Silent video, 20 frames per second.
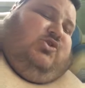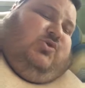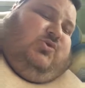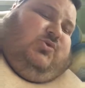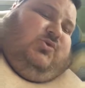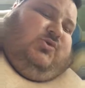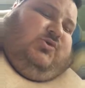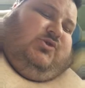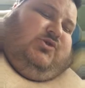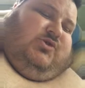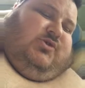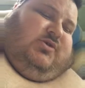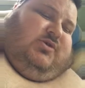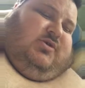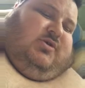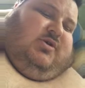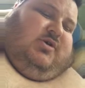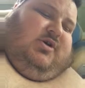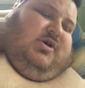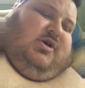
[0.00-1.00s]
choose
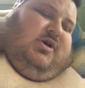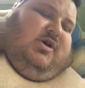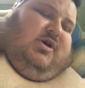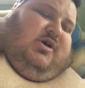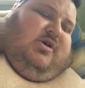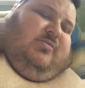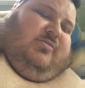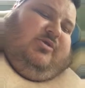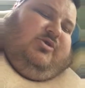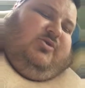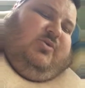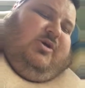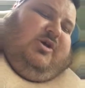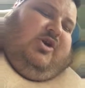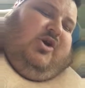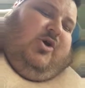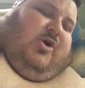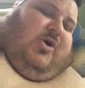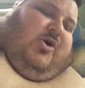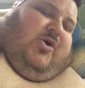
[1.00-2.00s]

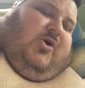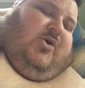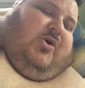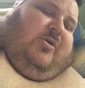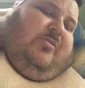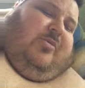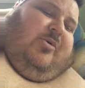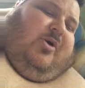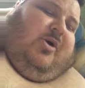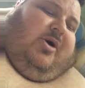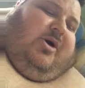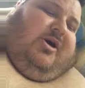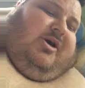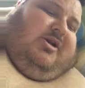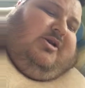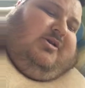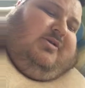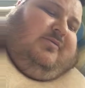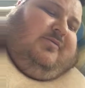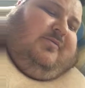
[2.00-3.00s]
between her and
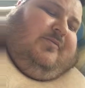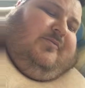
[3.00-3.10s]
Brian.